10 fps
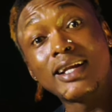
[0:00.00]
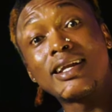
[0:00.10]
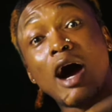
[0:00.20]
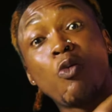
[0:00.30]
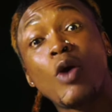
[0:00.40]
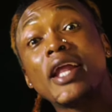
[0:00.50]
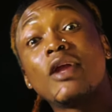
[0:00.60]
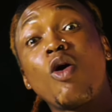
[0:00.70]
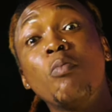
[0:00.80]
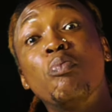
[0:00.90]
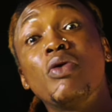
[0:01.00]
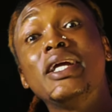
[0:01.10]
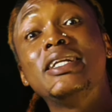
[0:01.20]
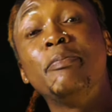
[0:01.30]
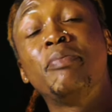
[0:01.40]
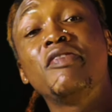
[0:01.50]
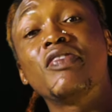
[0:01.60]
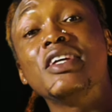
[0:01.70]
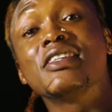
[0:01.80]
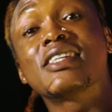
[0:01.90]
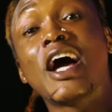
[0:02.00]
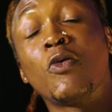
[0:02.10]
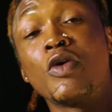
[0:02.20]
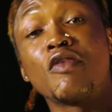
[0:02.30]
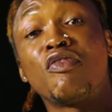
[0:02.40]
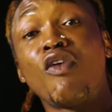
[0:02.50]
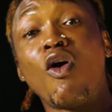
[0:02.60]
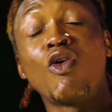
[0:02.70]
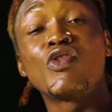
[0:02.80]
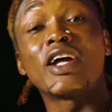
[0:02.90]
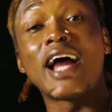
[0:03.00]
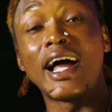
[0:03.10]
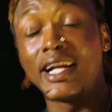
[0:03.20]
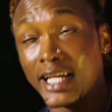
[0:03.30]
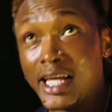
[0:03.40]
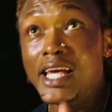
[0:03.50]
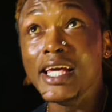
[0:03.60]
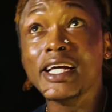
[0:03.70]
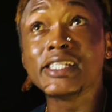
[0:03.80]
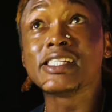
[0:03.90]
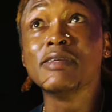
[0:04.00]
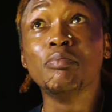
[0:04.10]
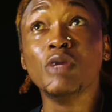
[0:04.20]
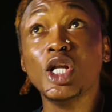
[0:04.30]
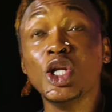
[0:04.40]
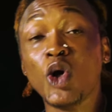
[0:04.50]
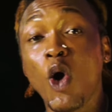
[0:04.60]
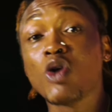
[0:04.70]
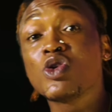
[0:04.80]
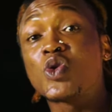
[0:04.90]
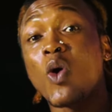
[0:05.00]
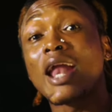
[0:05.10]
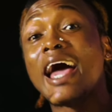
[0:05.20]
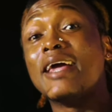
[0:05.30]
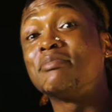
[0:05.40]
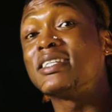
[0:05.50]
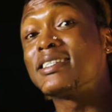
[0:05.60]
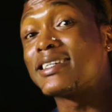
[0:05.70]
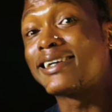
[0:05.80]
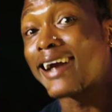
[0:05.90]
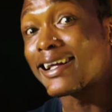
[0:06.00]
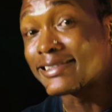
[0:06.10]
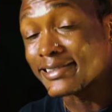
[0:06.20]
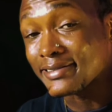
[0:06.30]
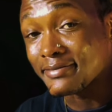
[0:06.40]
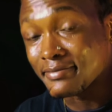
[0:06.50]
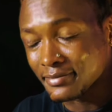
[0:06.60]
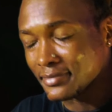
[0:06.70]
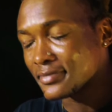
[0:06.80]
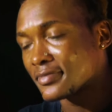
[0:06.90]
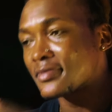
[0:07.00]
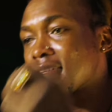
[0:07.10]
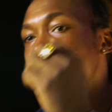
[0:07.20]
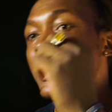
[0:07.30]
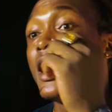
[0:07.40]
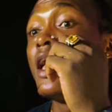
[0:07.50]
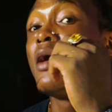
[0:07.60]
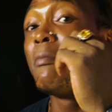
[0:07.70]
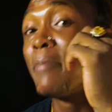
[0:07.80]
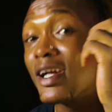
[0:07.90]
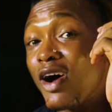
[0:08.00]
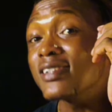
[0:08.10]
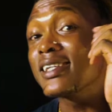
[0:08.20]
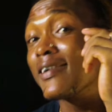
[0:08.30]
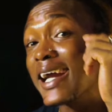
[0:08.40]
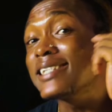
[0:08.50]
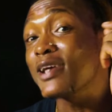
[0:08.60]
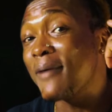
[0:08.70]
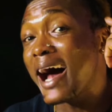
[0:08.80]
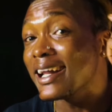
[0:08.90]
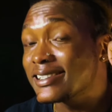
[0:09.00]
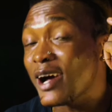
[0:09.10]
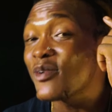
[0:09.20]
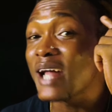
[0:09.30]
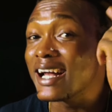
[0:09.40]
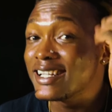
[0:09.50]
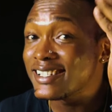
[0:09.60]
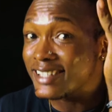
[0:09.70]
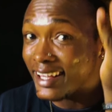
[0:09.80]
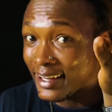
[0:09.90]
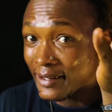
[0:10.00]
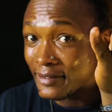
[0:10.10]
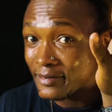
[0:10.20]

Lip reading: Now, where they don't bring the beef inside with $480 million MCC grant. Because the reason why they tell on this thing,